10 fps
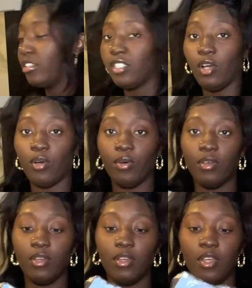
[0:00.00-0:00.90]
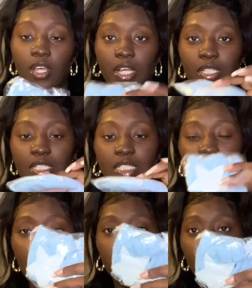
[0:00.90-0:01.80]
So this is
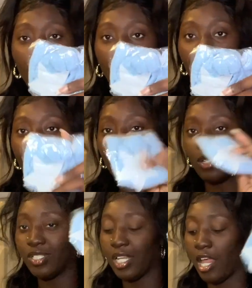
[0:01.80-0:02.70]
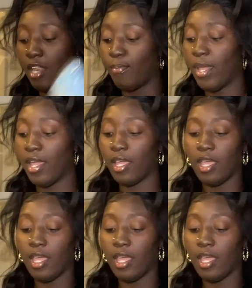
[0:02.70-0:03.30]
like a little hat. I'm not gonna take that out of the pack.